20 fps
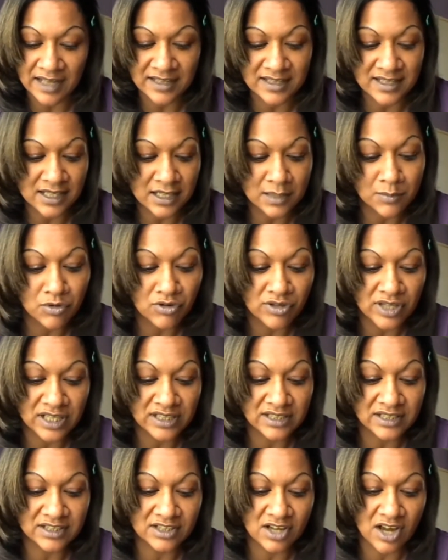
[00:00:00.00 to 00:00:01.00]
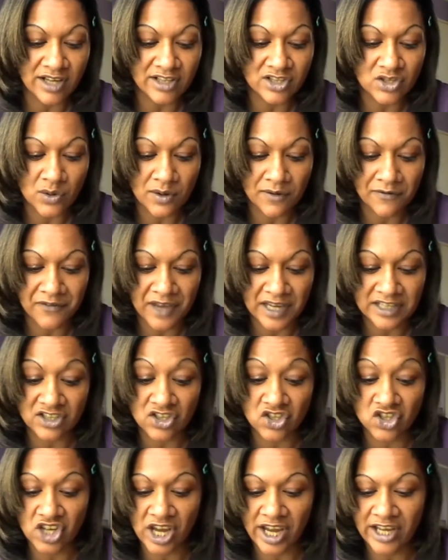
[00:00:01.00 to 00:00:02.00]
and deliberately designed to affect
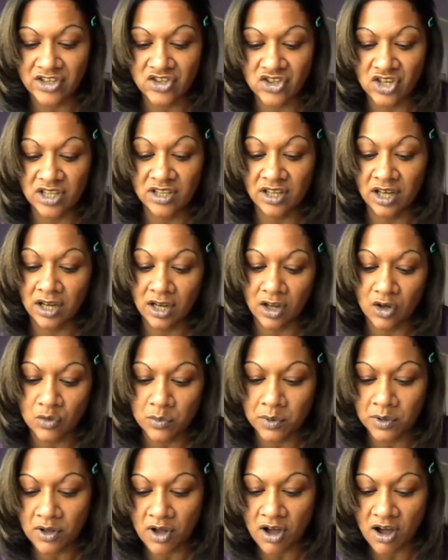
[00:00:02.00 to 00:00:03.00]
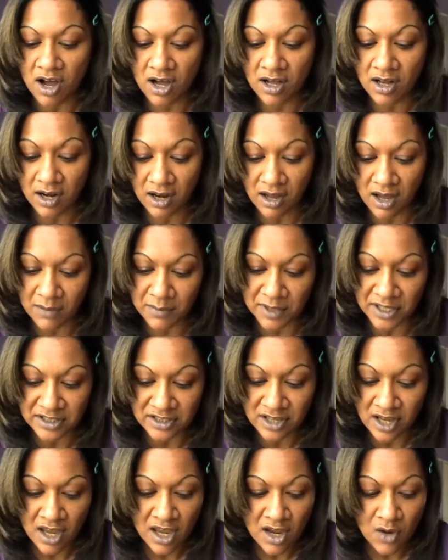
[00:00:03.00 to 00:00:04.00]
a change in the global
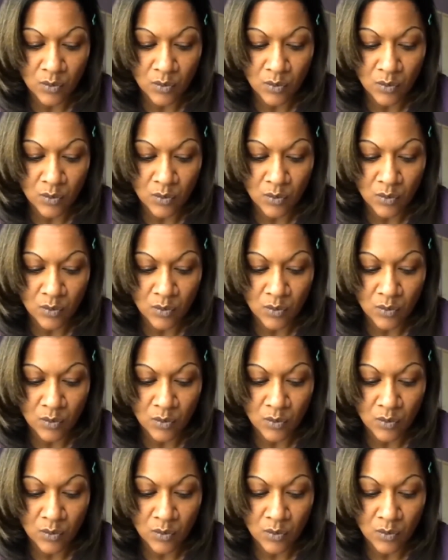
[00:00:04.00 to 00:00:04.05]
climate